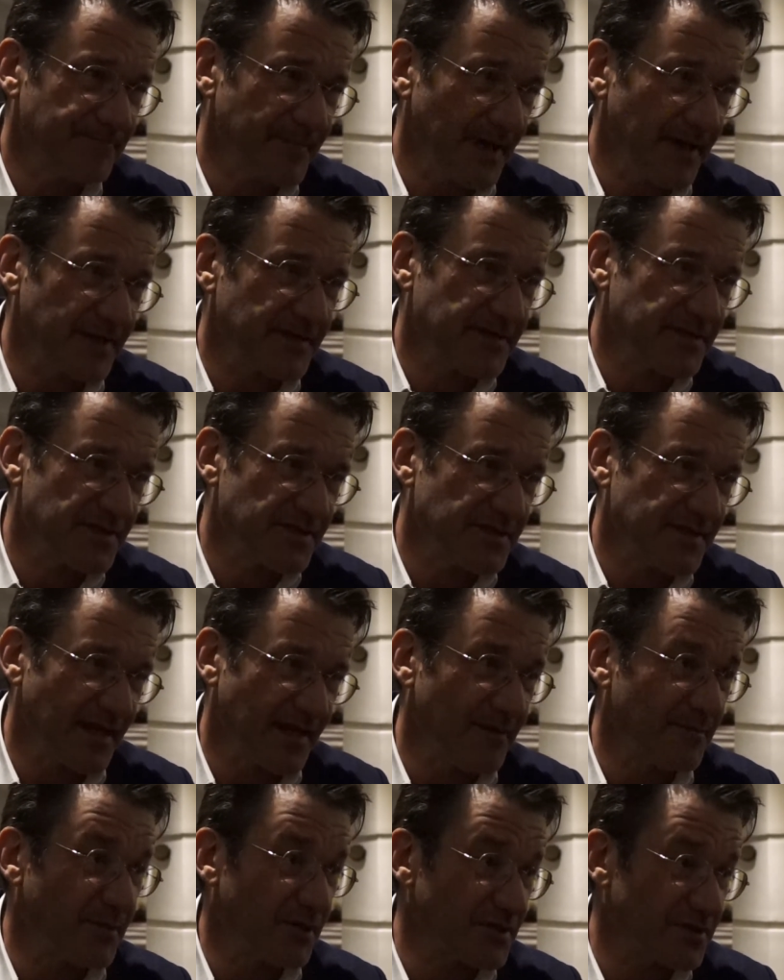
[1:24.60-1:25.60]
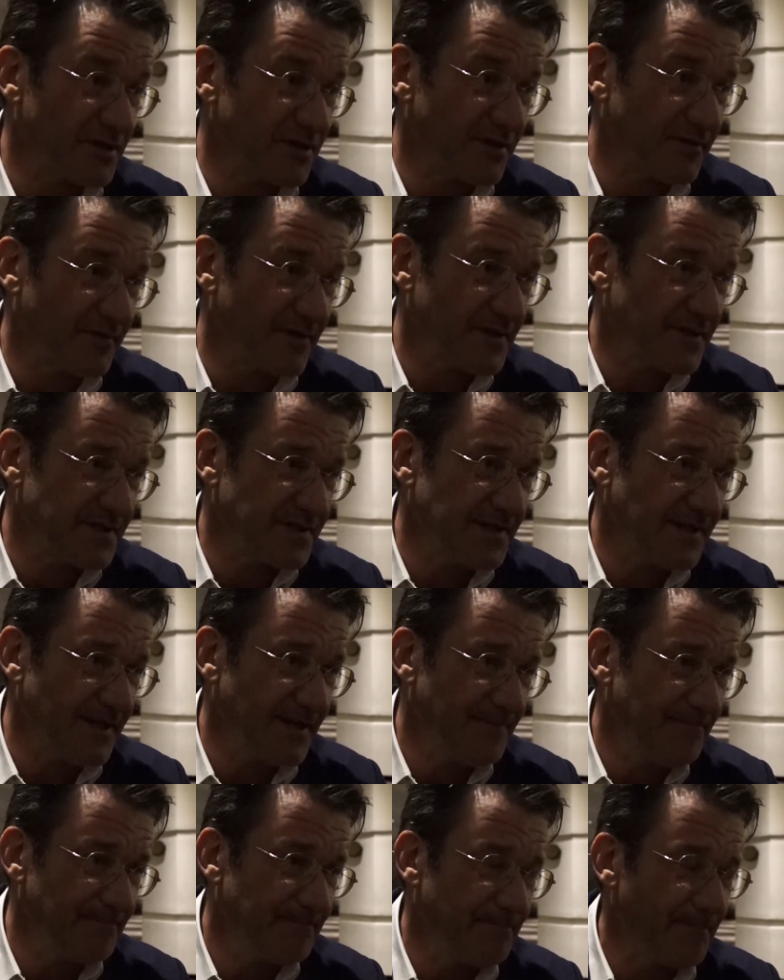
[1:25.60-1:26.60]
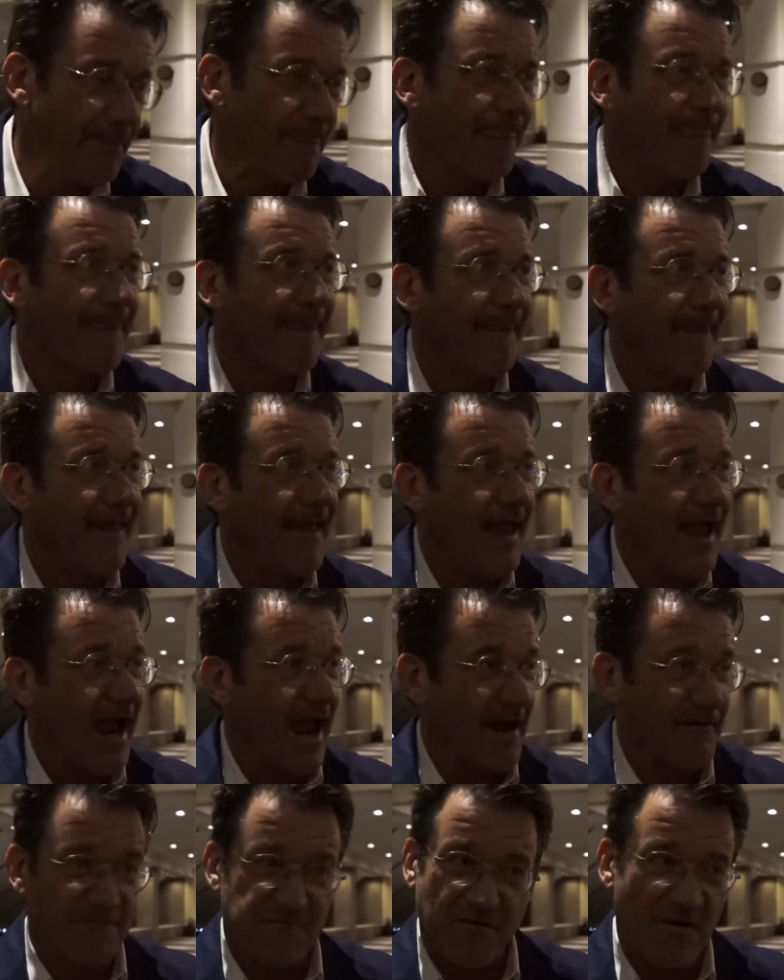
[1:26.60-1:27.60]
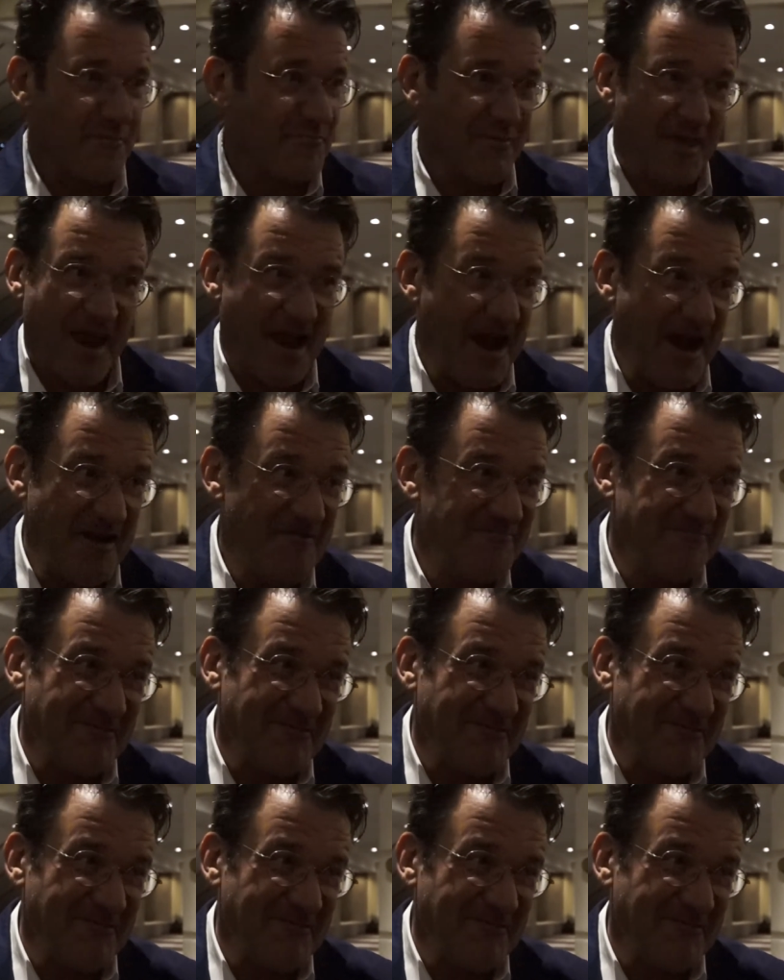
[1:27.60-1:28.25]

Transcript: at Stellenbosch University, and from there